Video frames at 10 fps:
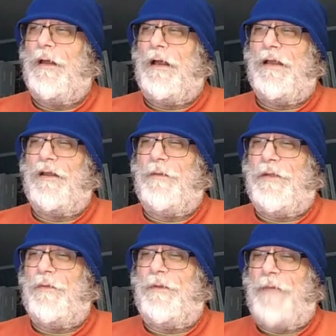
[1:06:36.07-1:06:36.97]
I'm going to be
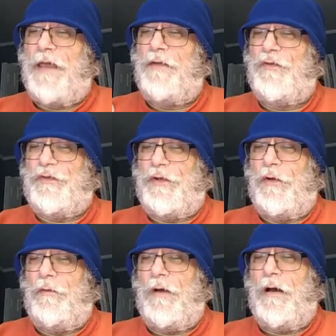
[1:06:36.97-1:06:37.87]
doing a panel
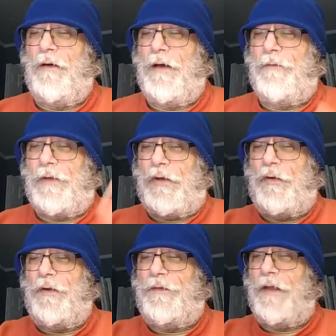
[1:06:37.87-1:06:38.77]
show uh,
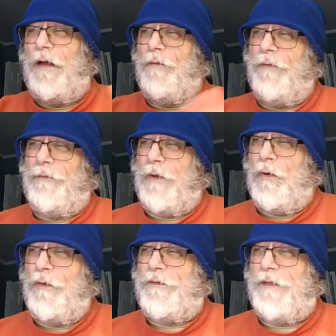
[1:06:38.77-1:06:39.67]
Recurrent uh, River
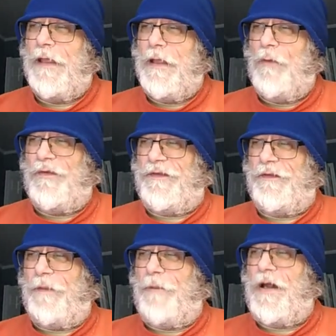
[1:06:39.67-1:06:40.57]
Oaks. which
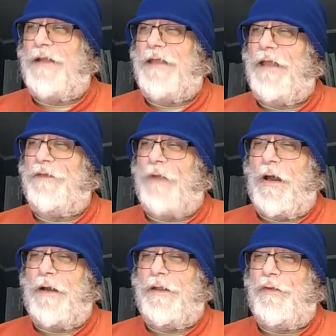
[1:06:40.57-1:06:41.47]
is a podcast
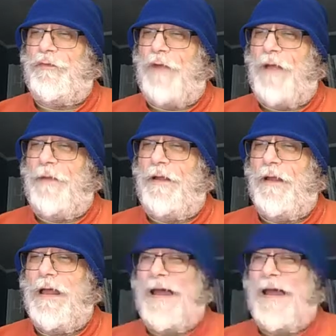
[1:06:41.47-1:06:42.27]
audio drama.